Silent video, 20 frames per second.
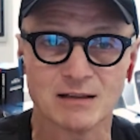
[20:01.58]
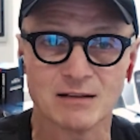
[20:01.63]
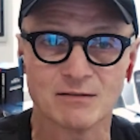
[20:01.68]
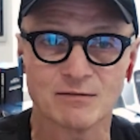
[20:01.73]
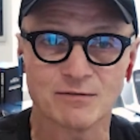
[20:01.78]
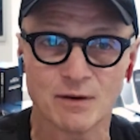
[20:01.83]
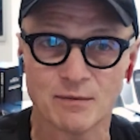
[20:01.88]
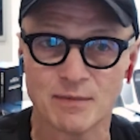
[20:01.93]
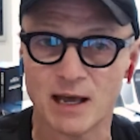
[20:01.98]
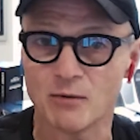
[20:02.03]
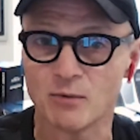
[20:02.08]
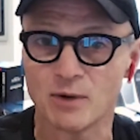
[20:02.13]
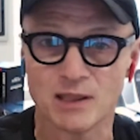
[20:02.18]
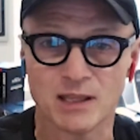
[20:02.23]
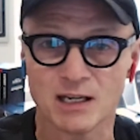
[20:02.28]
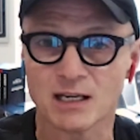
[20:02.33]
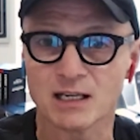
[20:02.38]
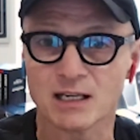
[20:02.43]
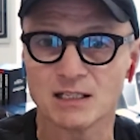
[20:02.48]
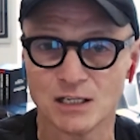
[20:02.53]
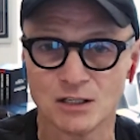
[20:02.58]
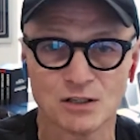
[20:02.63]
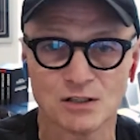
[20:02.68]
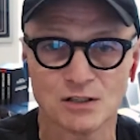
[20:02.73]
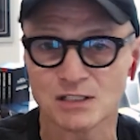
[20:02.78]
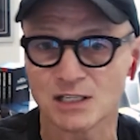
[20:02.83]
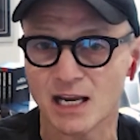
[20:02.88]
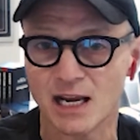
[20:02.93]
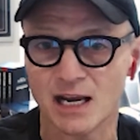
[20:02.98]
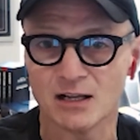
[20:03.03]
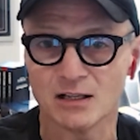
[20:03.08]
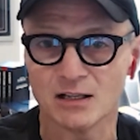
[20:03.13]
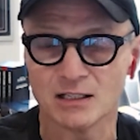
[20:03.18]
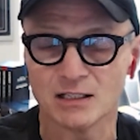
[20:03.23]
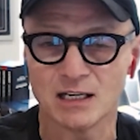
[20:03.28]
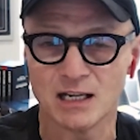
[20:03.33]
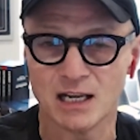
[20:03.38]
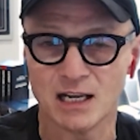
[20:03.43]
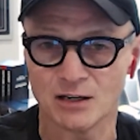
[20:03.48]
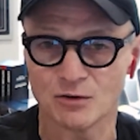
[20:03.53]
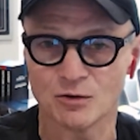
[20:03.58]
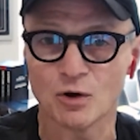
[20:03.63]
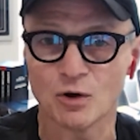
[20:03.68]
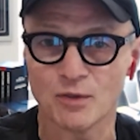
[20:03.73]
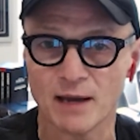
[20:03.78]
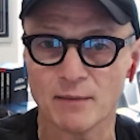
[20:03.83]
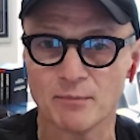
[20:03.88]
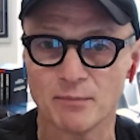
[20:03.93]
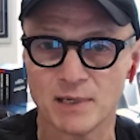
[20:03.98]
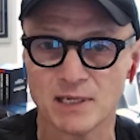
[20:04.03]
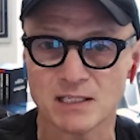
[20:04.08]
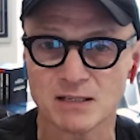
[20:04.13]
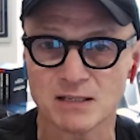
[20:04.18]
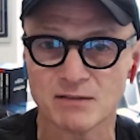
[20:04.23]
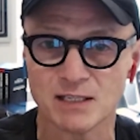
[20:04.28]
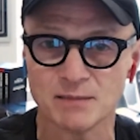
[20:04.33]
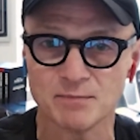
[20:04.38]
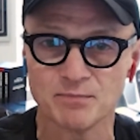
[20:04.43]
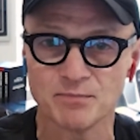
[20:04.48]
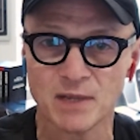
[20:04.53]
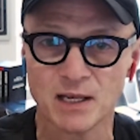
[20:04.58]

from that, we then continue to scale and grow that piece of it.